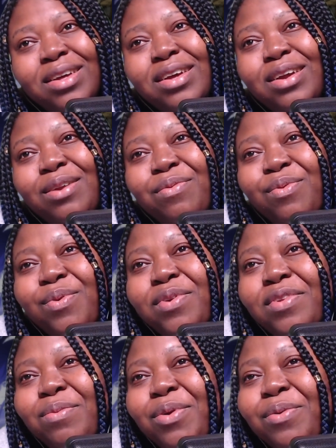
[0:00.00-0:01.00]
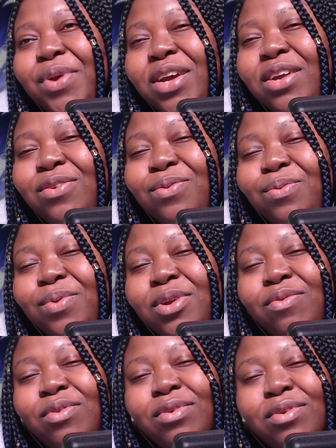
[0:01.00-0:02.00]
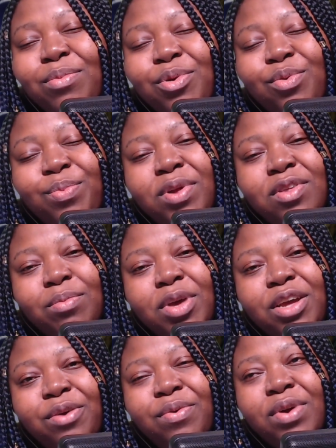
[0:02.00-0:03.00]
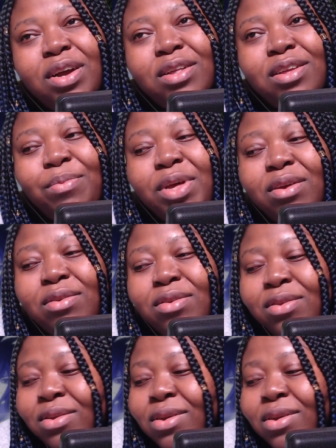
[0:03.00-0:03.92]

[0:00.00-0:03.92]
And if you want to see my reaction to whatever is going to be replacing My Hero Academias,